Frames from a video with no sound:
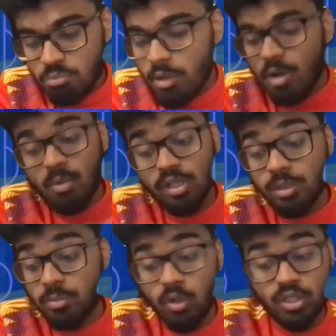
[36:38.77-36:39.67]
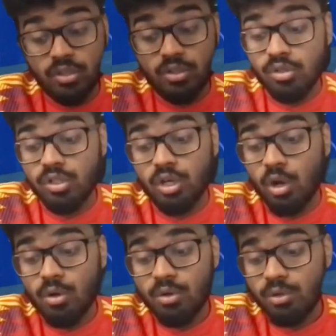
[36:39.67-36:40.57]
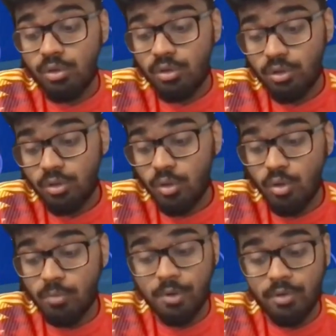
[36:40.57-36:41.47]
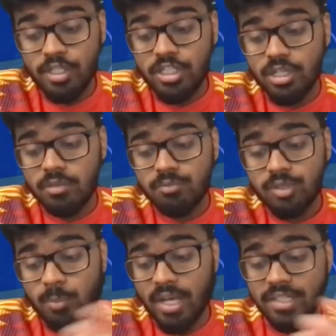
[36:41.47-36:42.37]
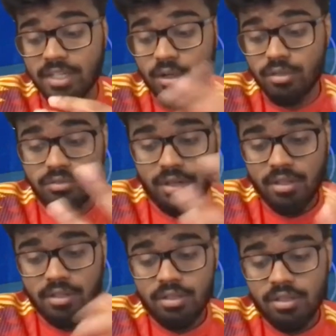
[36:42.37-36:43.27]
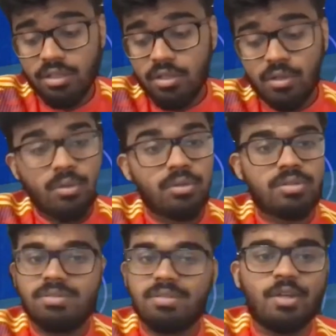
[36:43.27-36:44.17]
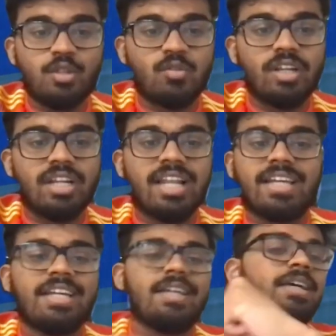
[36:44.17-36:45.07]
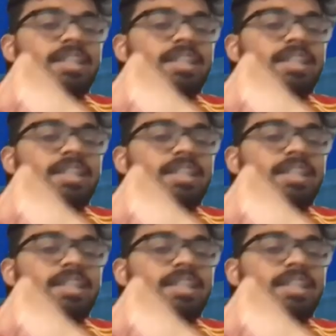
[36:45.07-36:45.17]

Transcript: Armando Broja scores the goal. Or Berisha, depending on who's feeling like it.